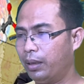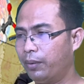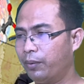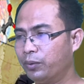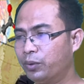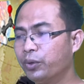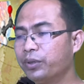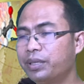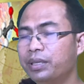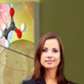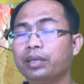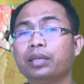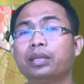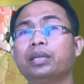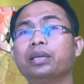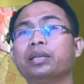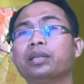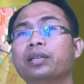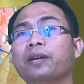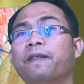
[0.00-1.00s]
using
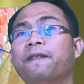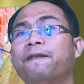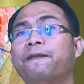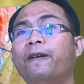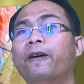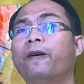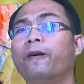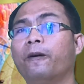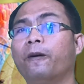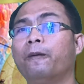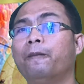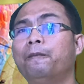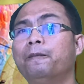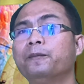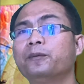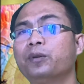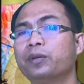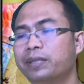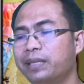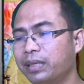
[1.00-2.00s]
the
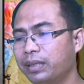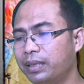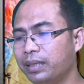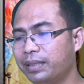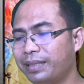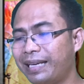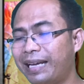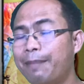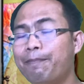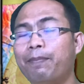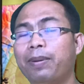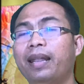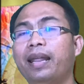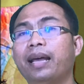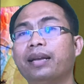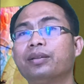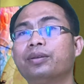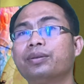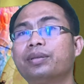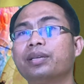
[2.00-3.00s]
form, using the
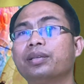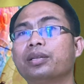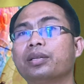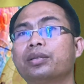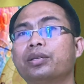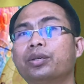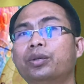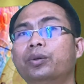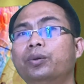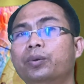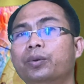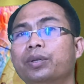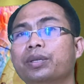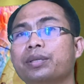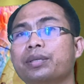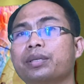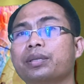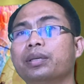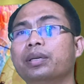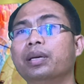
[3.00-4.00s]
template, using the
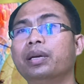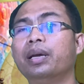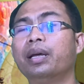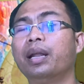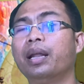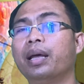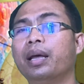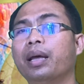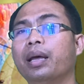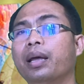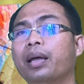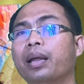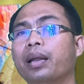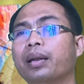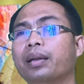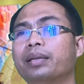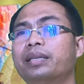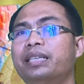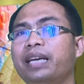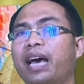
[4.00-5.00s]
tools
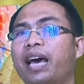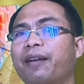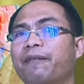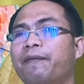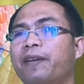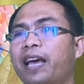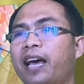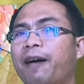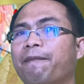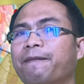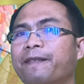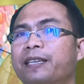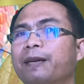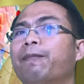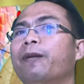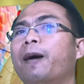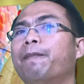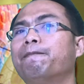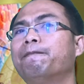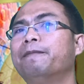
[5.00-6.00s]
that we have
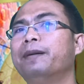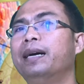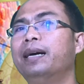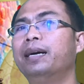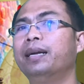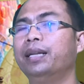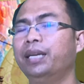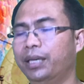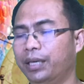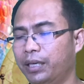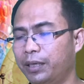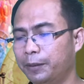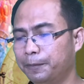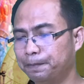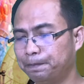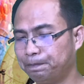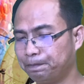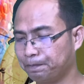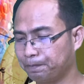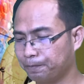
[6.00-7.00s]
developed earlier.
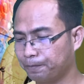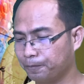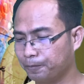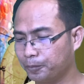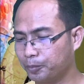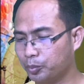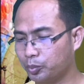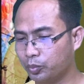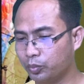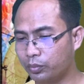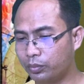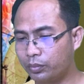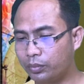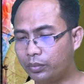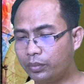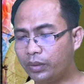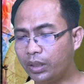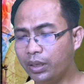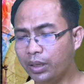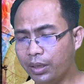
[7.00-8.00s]

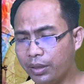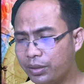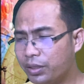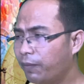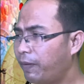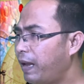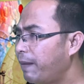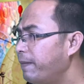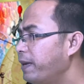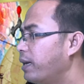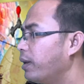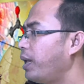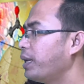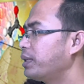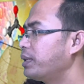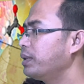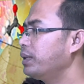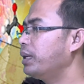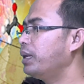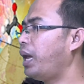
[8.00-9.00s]
So while we're
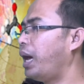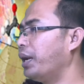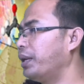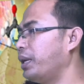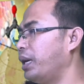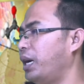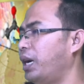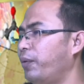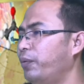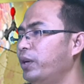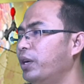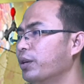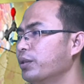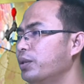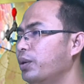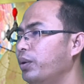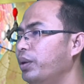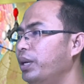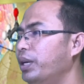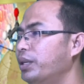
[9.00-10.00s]
collecting the data, we
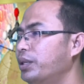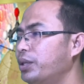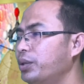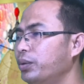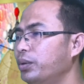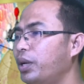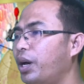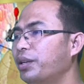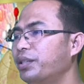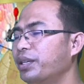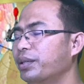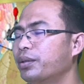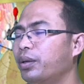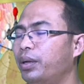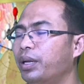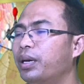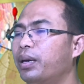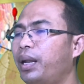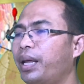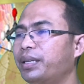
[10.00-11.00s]
also need to not just
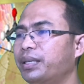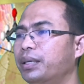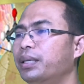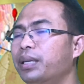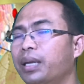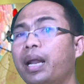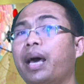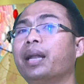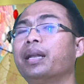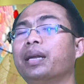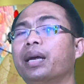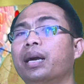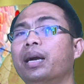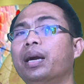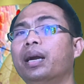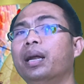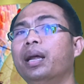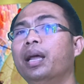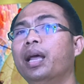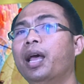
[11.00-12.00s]
only collecting the
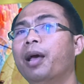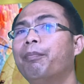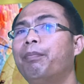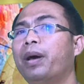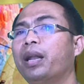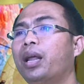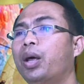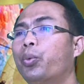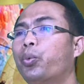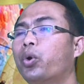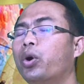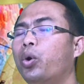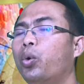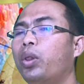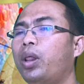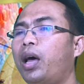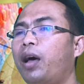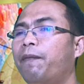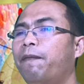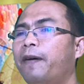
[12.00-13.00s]
data, but a
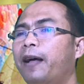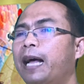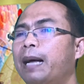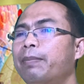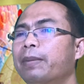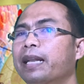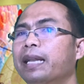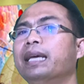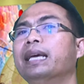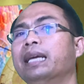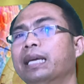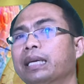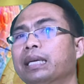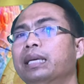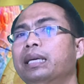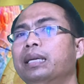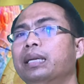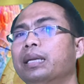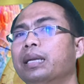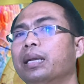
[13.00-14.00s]
role of
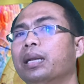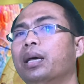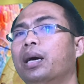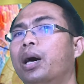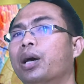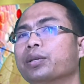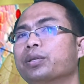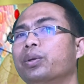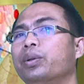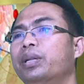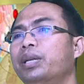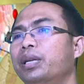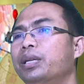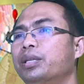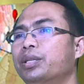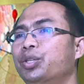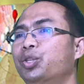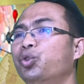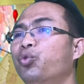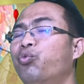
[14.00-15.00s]
M&E also
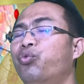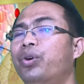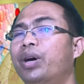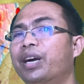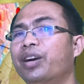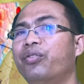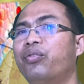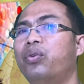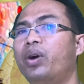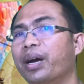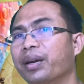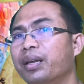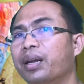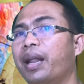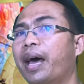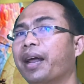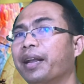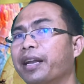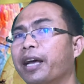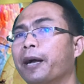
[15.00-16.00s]
need to verify the
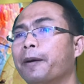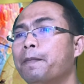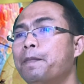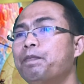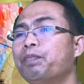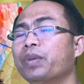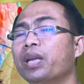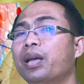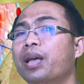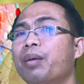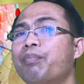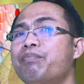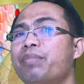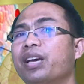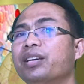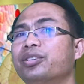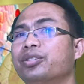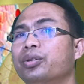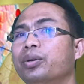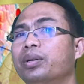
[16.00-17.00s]
data.
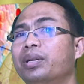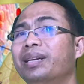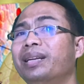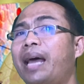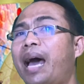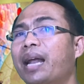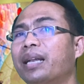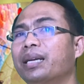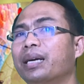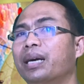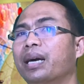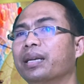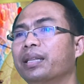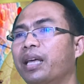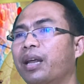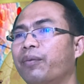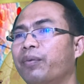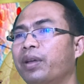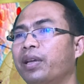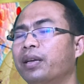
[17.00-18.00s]
Make sure the data
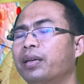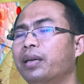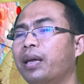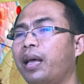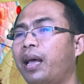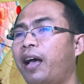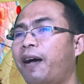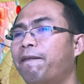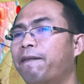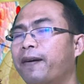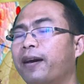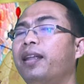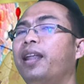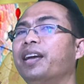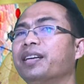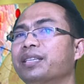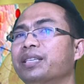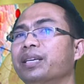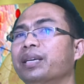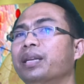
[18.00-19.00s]
that we have
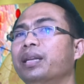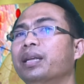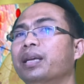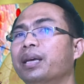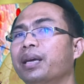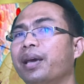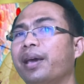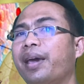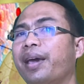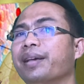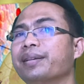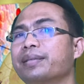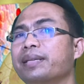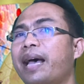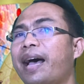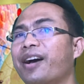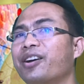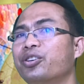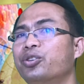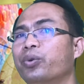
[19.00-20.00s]
collected is
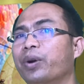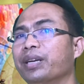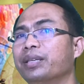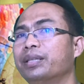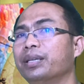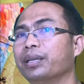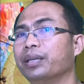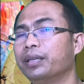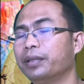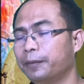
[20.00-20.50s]
accurate.